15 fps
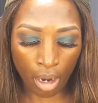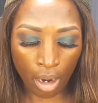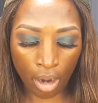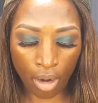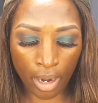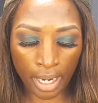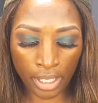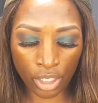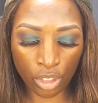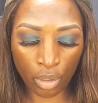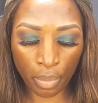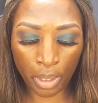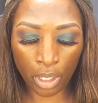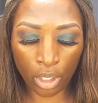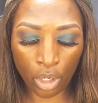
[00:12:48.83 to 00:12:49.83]
Alright, so
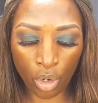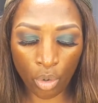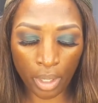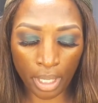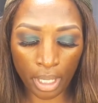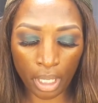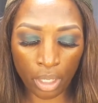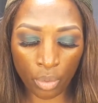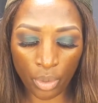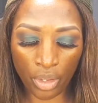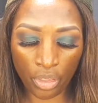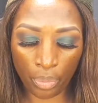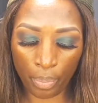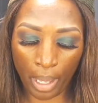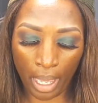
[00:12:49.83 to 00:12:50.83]
I'm gonna go in with
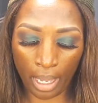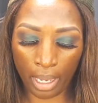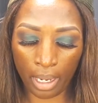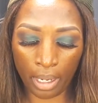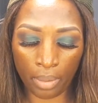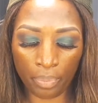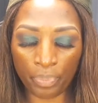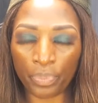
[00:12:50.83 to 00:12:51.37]
my